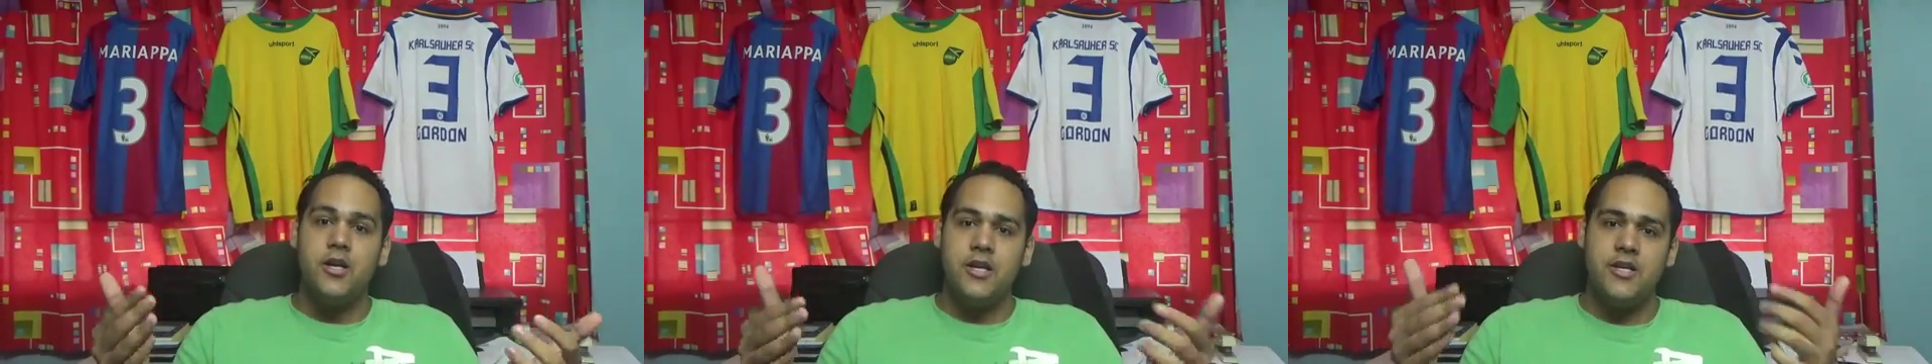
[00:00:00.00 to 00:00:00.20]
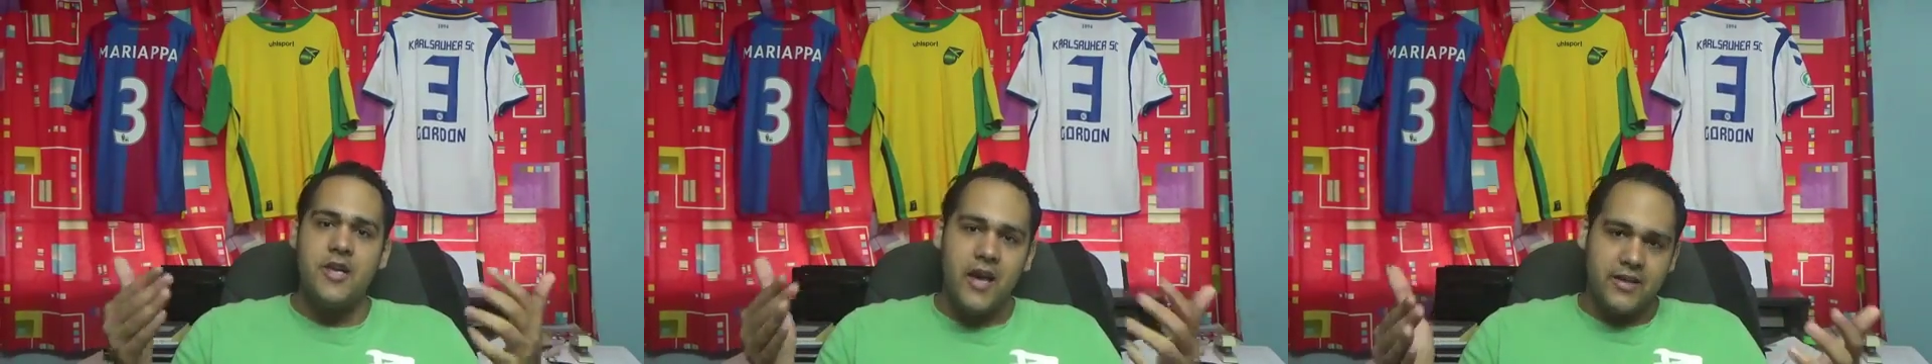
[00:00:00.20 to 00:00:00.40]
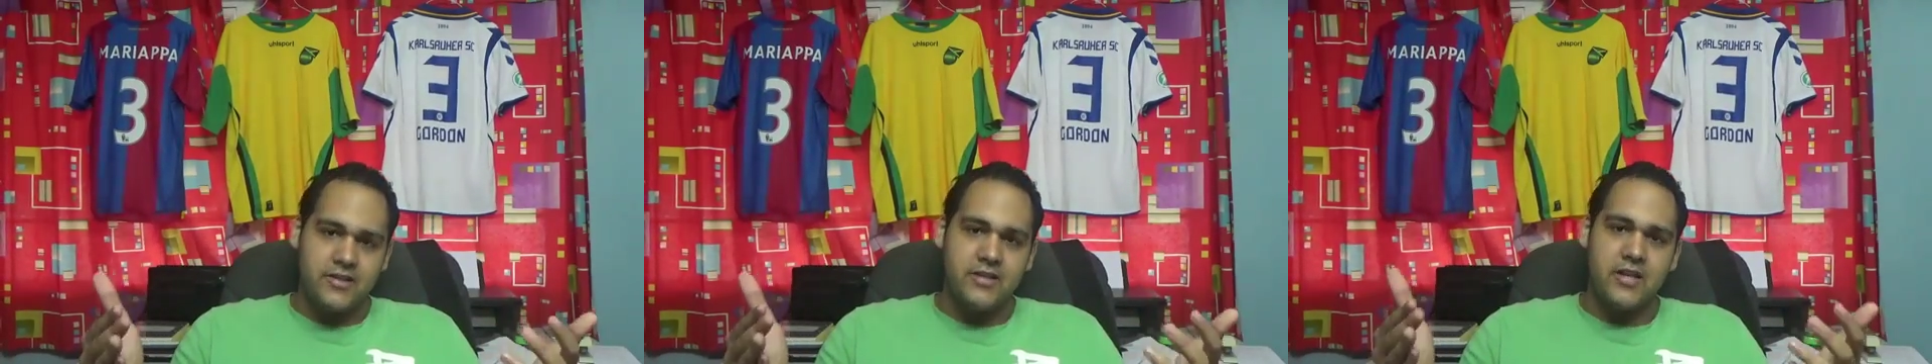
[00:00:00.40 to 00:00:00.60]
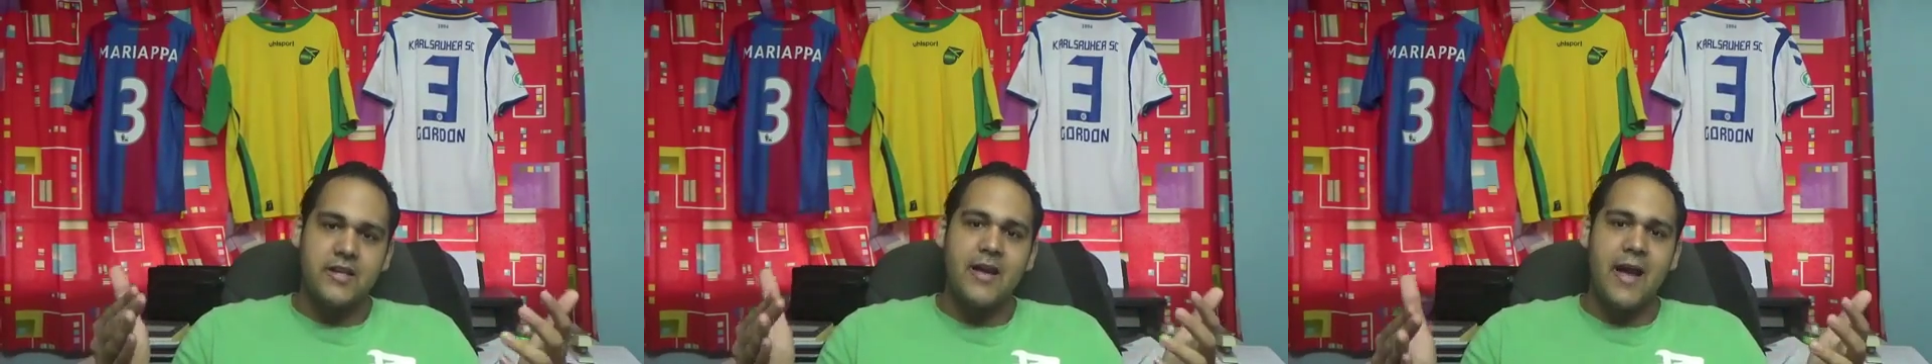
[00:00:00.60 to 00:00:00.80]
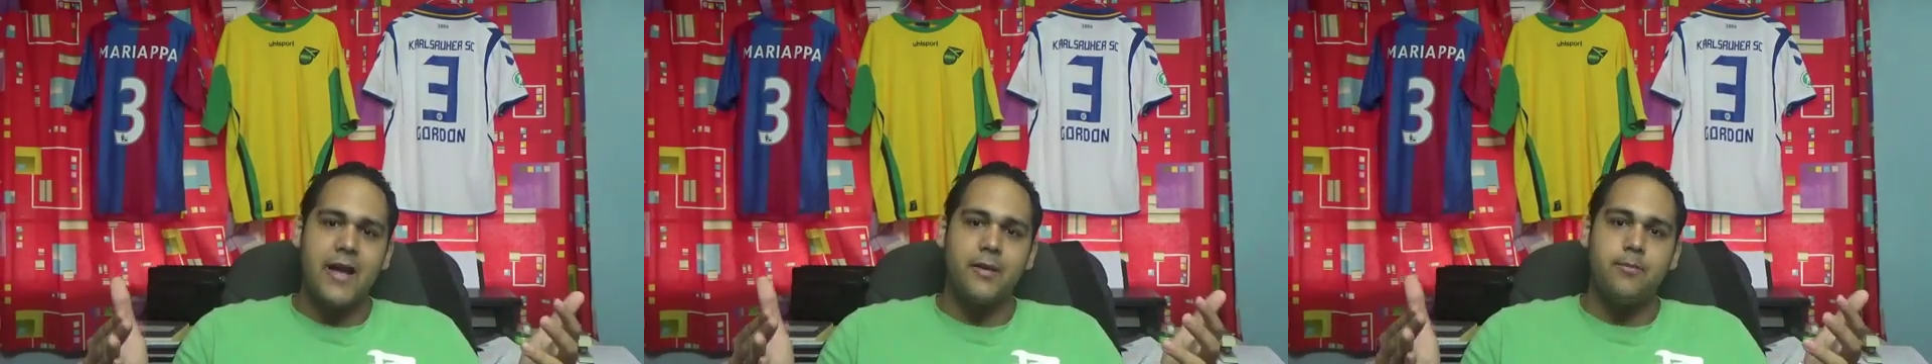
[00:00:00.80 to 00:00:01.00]
Yes, it
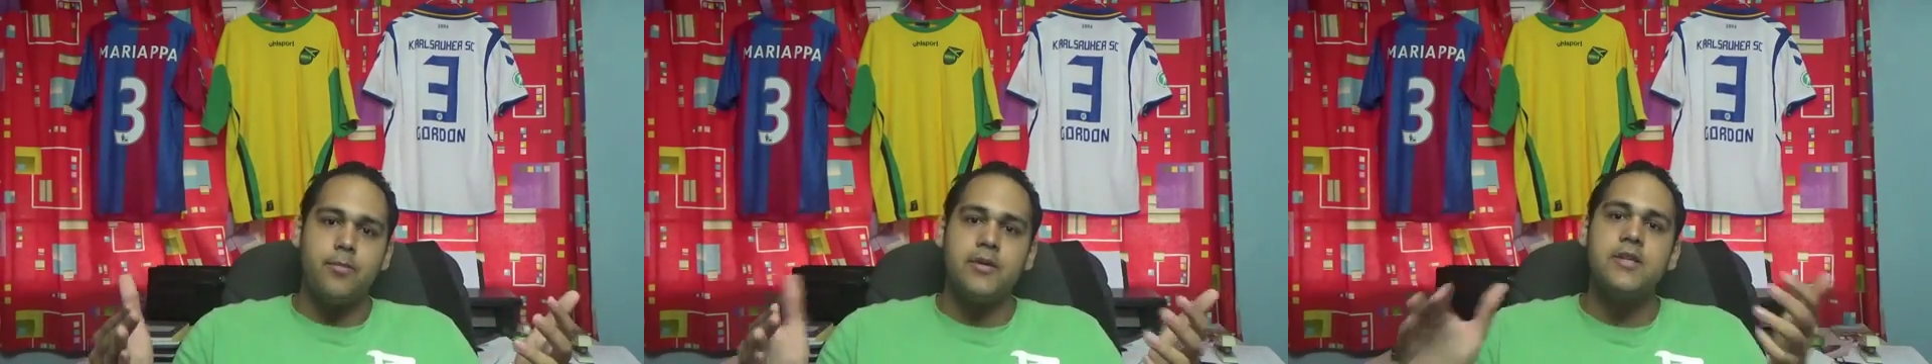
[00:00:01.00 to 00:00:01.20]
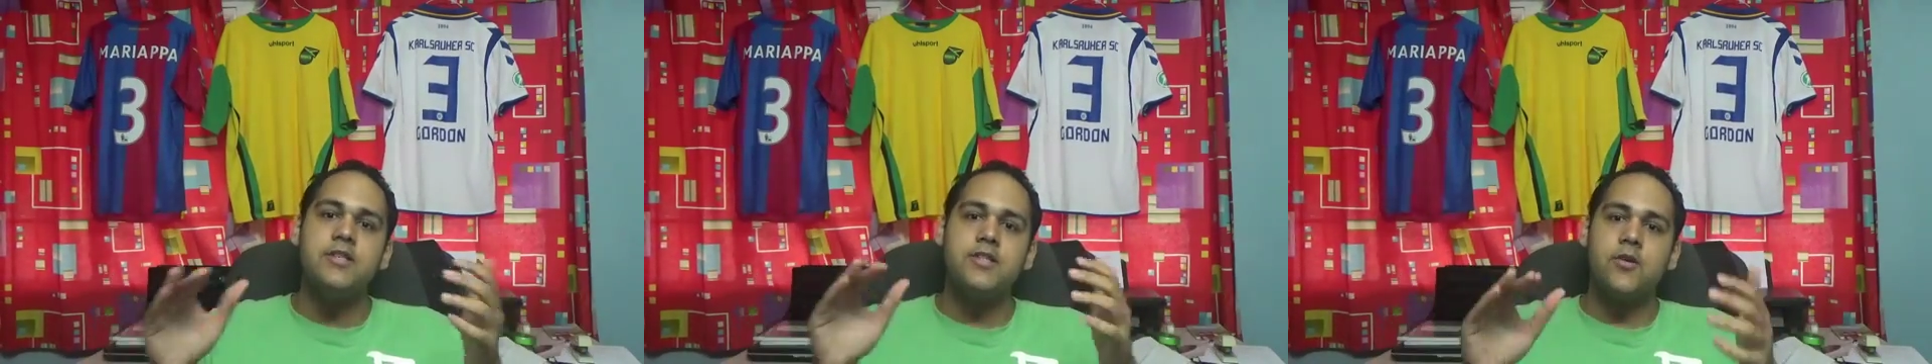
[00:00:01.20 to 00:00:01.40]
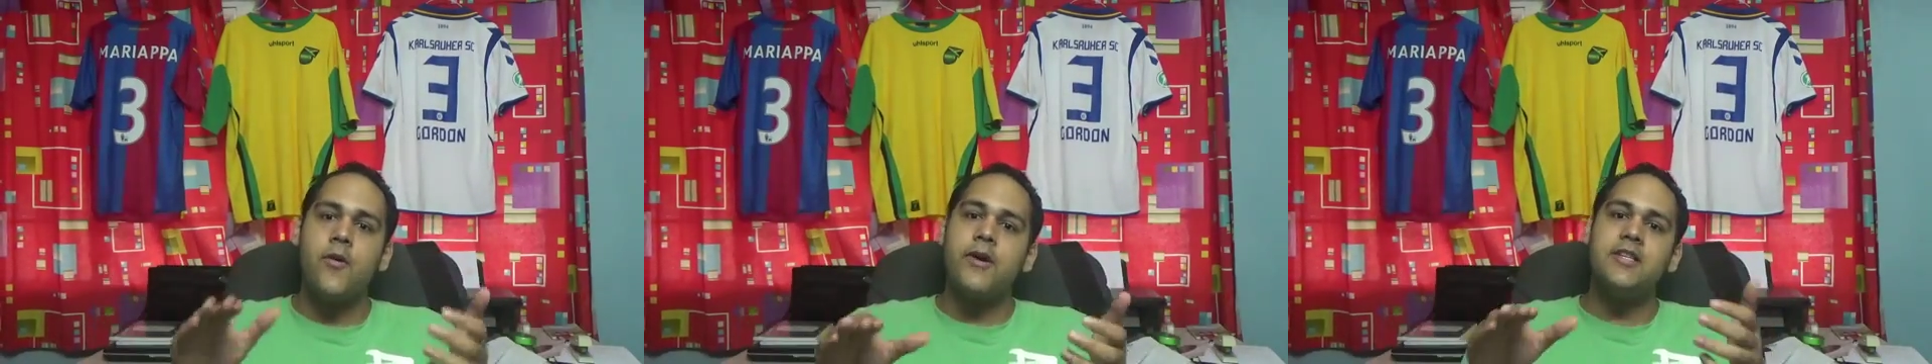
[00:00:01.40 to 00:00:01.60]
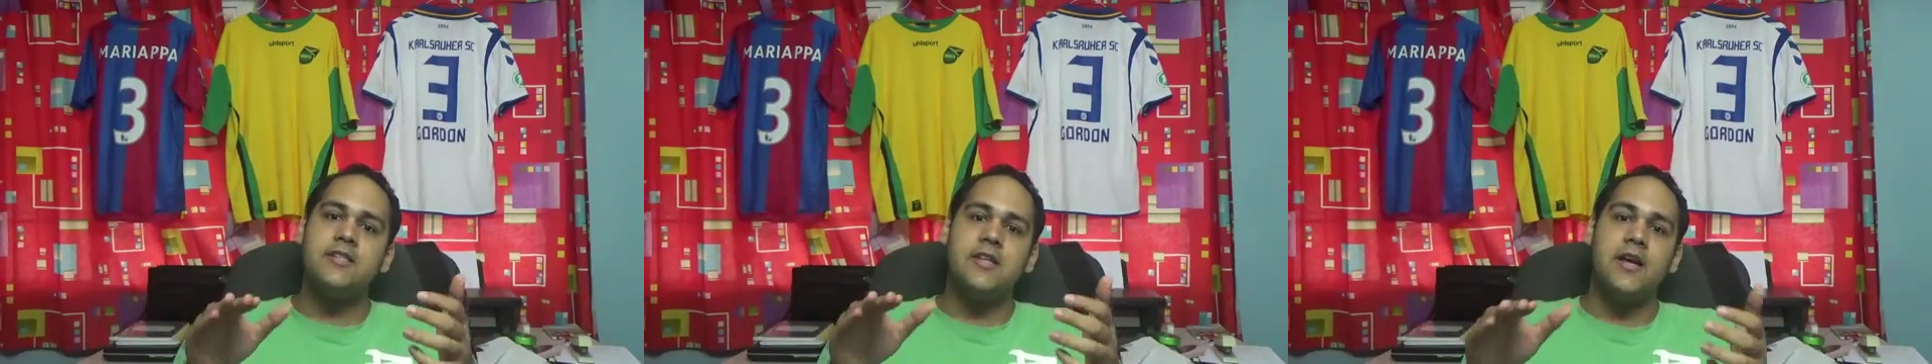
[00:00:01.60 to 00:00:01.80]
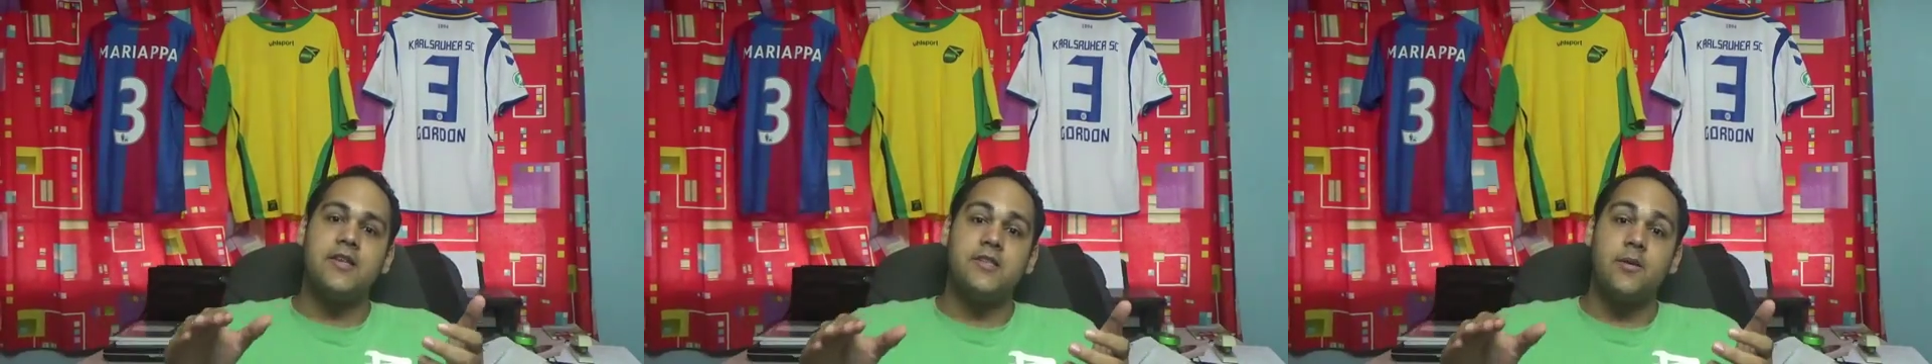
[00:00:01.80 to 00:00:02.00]
can, but it's going to
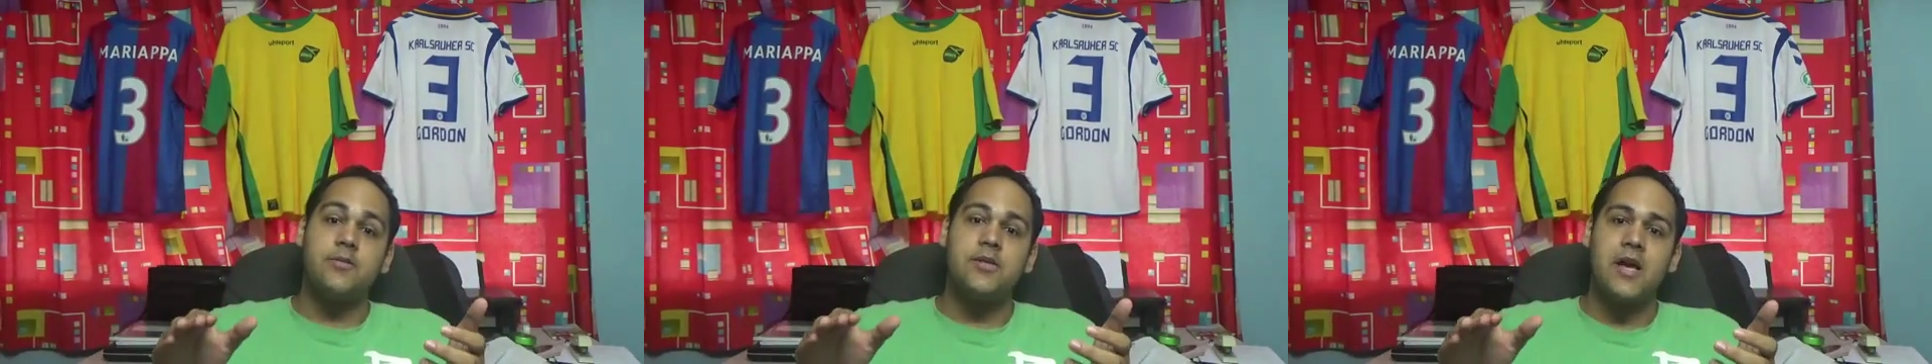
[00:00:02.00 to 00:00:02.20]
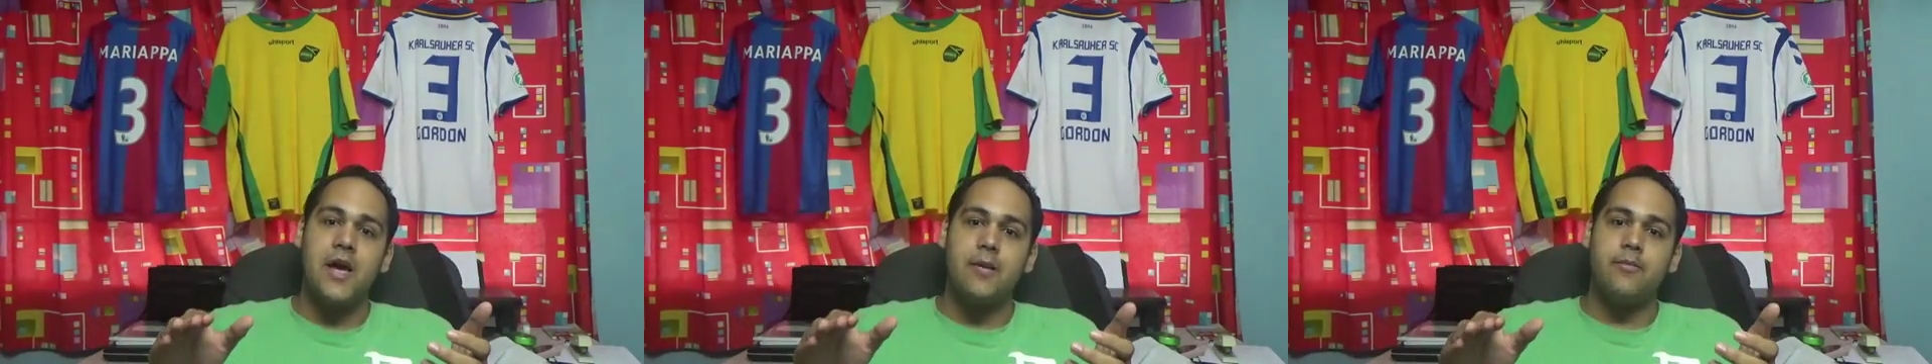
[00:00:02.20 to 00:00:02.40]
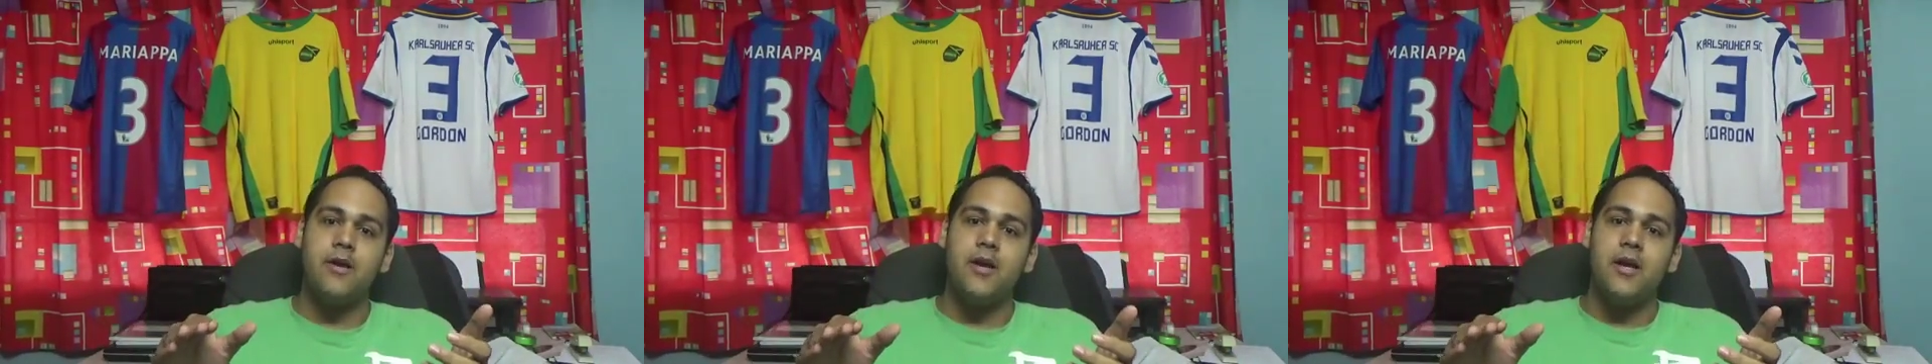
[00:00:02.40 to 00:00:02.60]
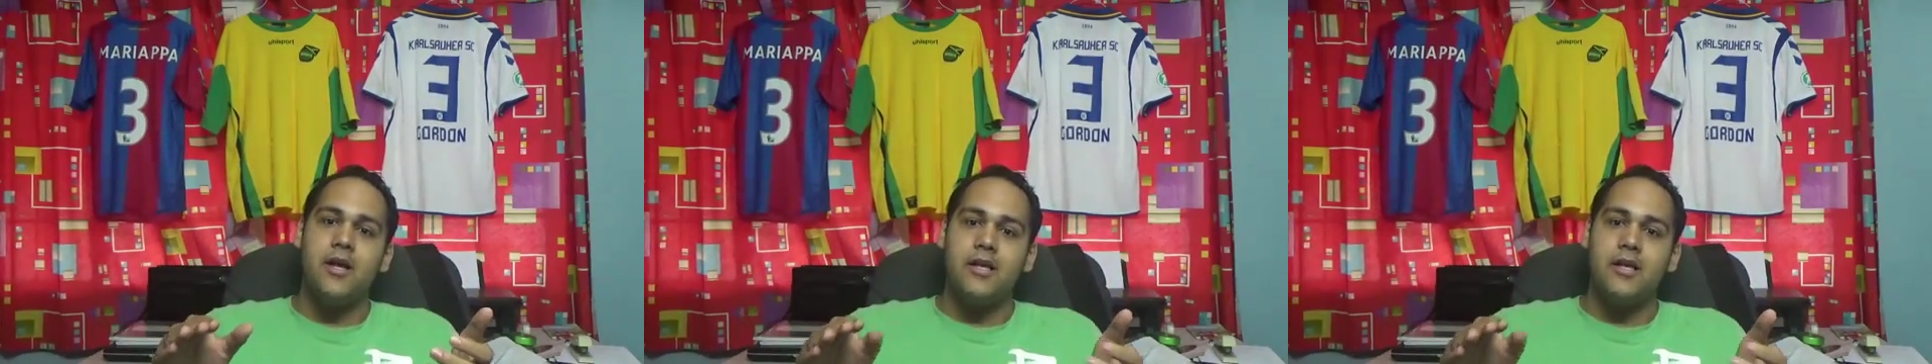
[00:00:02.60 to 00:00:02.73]
take some time.